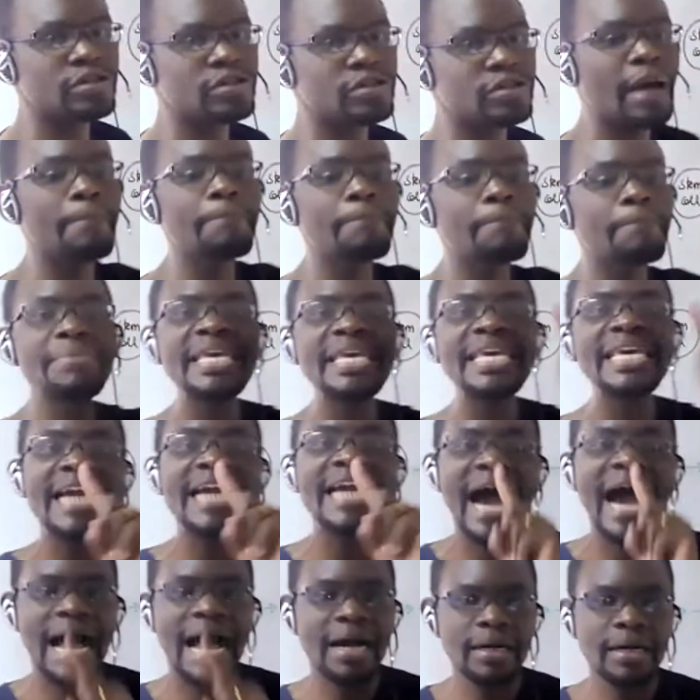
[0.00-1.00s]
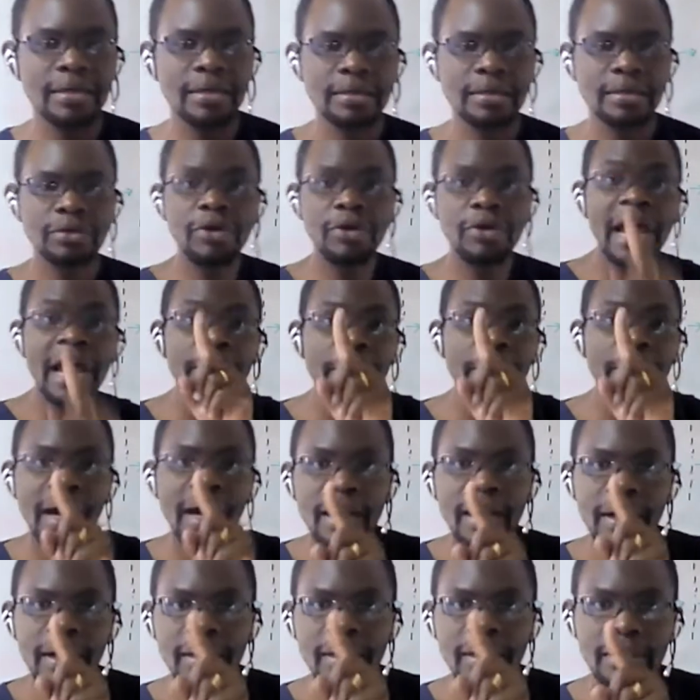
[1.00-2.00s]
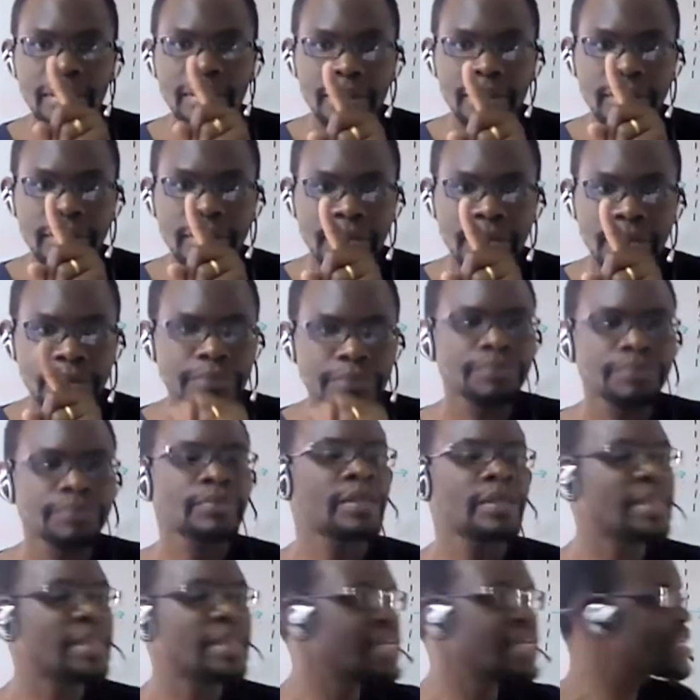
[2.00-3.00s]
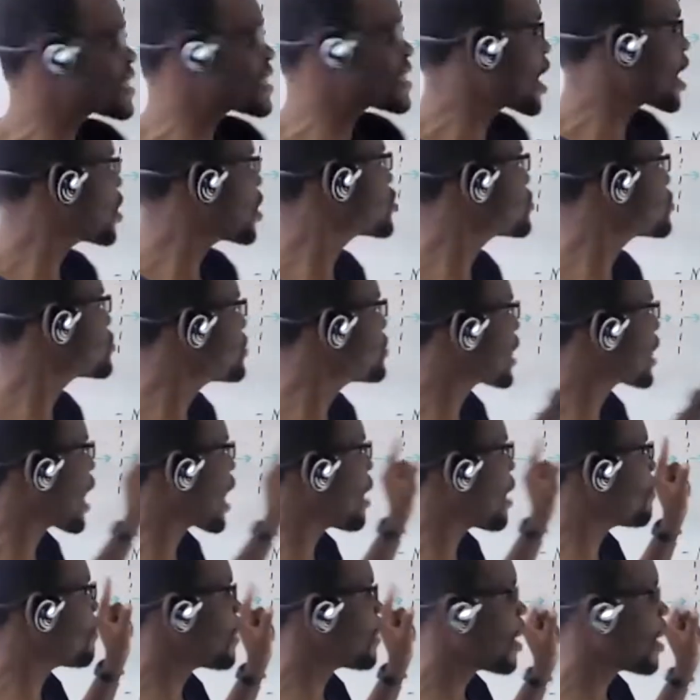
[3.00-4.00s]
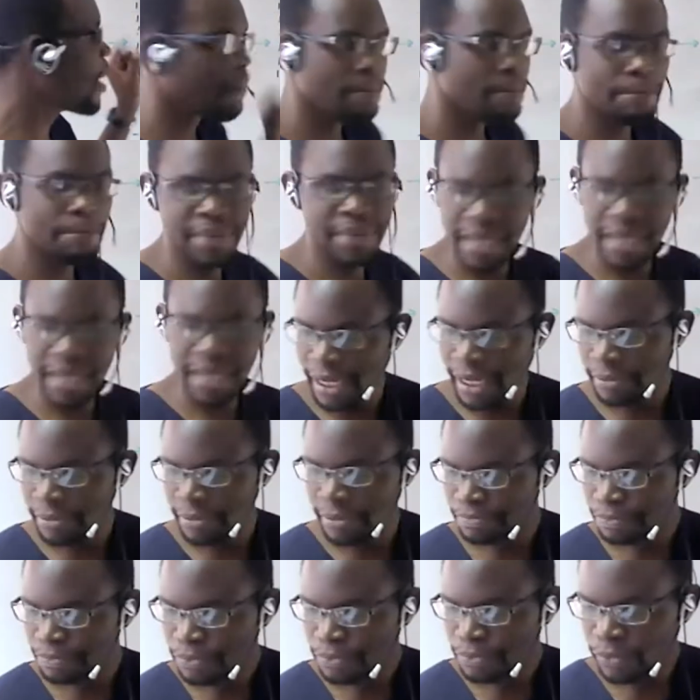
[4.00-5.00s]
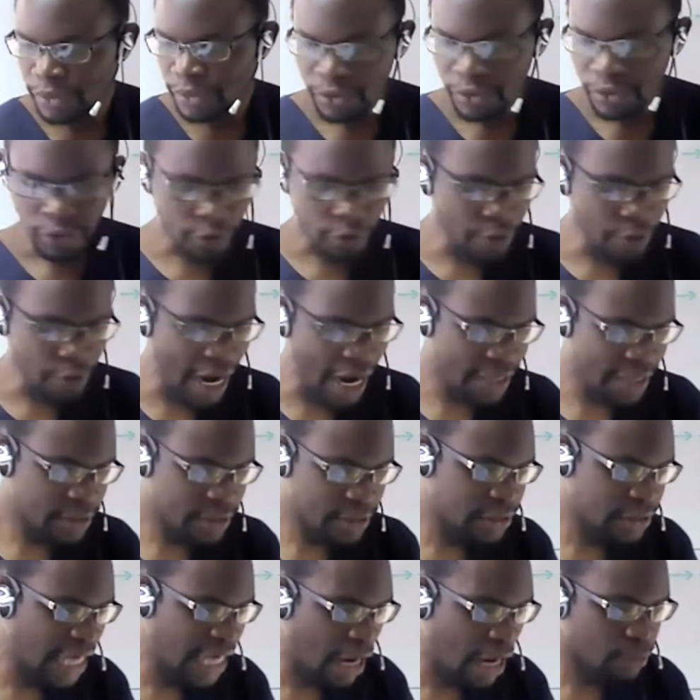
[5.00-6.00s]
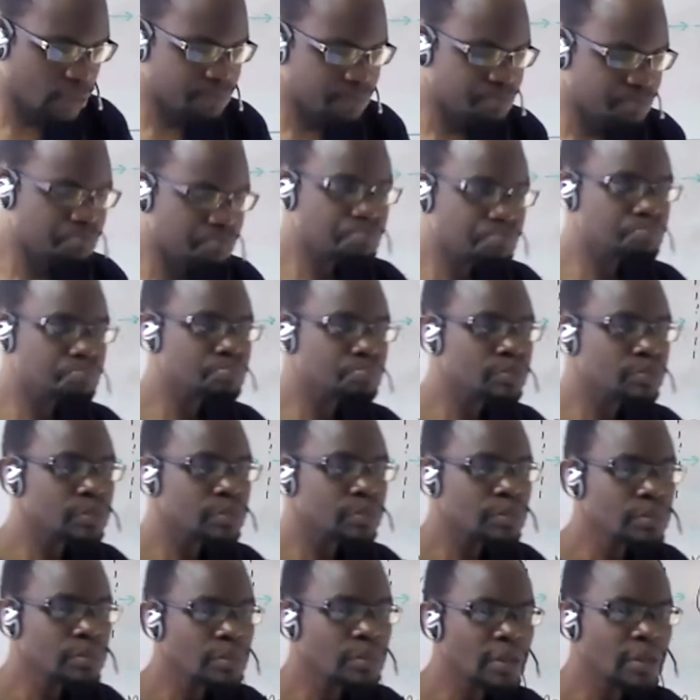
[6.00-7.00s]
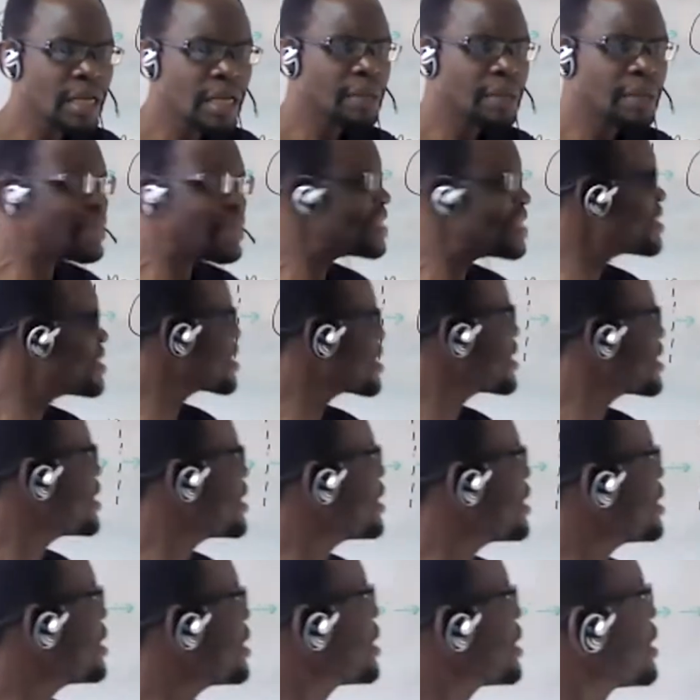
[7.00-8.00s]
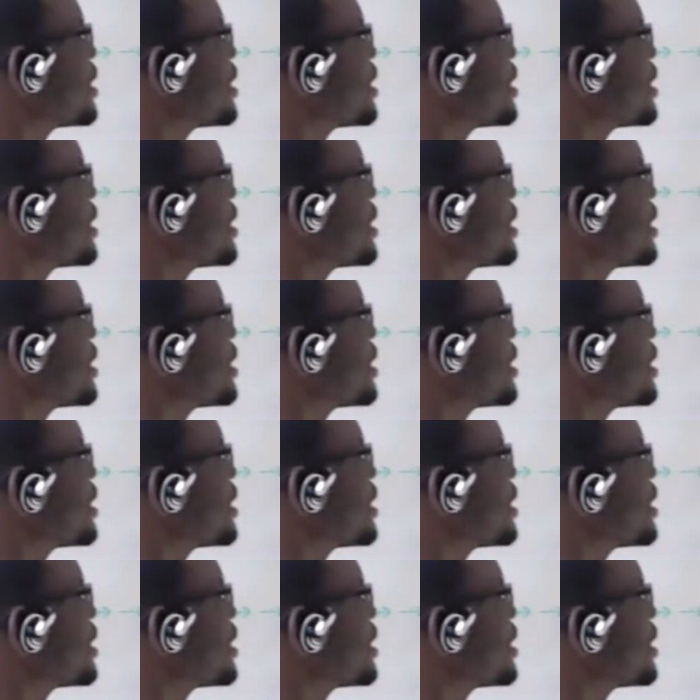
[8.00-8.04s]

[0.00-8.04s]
are bigger. Rehma, the cells become bigger. All right, now, basically,